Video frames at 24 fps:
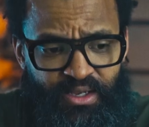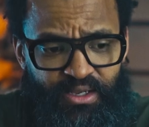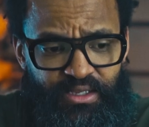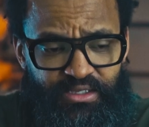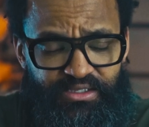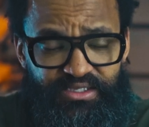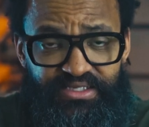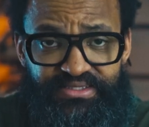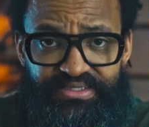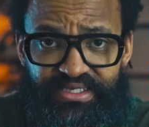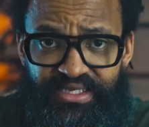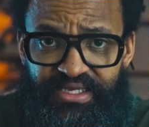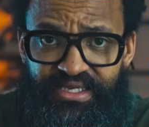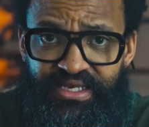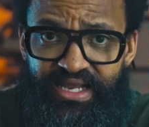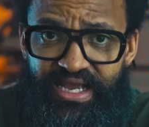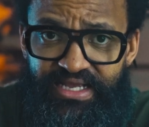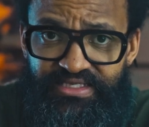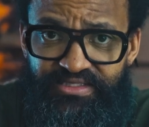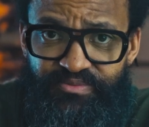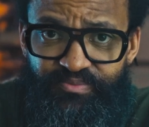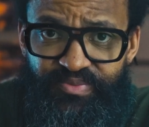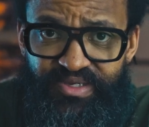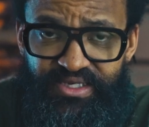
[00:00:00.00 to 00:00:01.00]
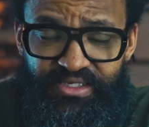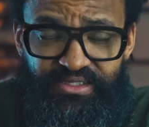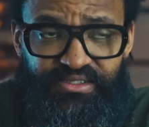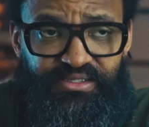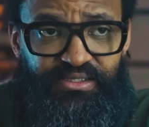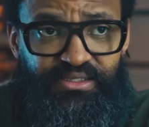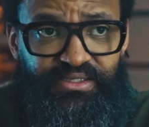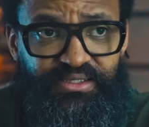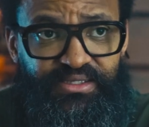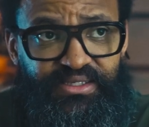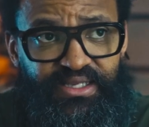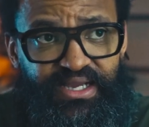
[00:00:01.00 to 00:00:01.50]
The second aspect
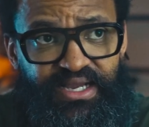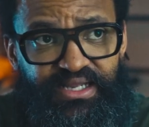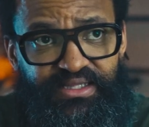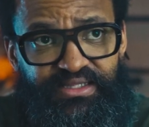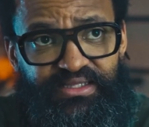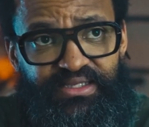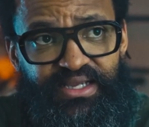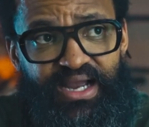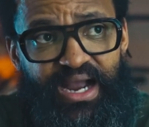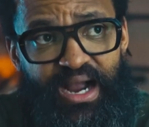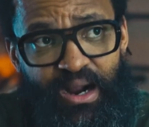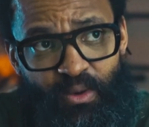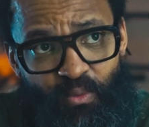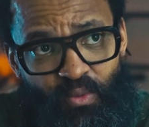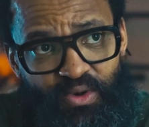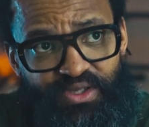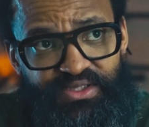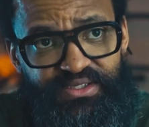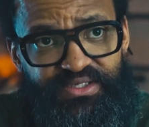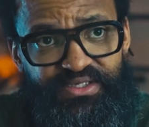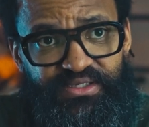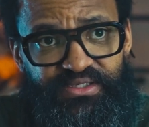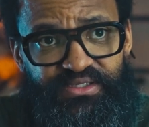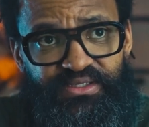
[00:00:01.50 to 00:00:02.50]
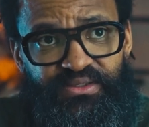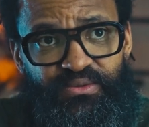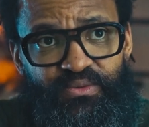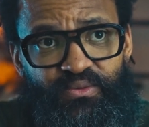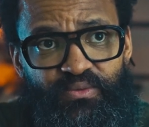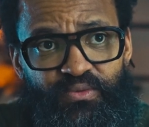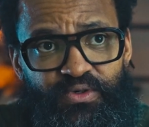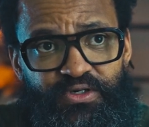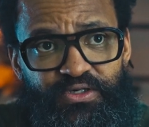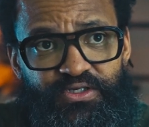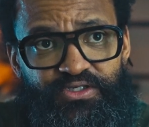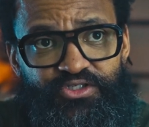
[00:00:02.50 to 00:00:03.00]
that I wanted
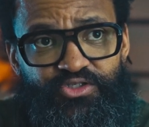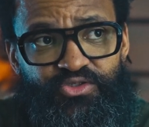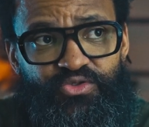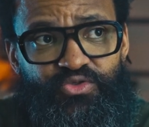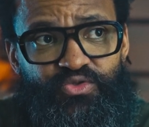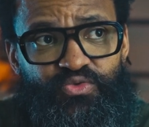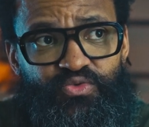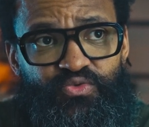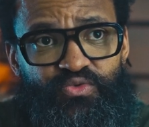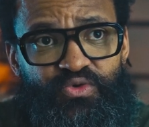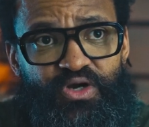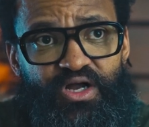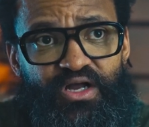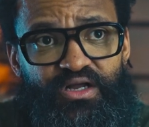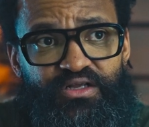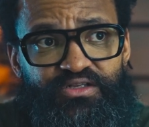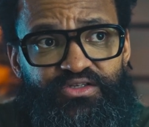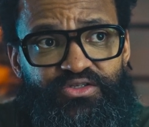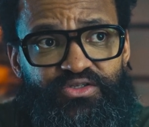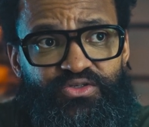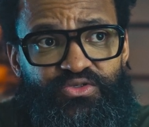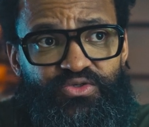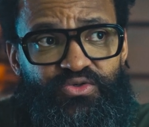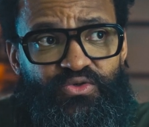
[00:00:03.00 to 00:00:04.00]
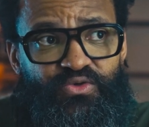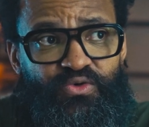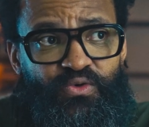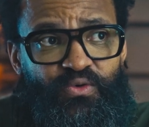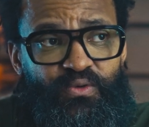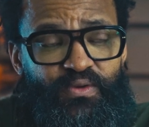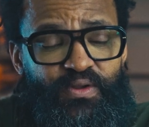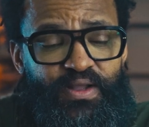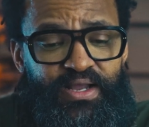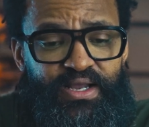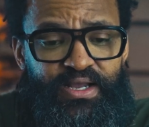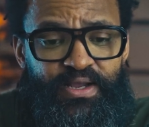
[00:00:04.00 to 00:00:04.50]
was to also,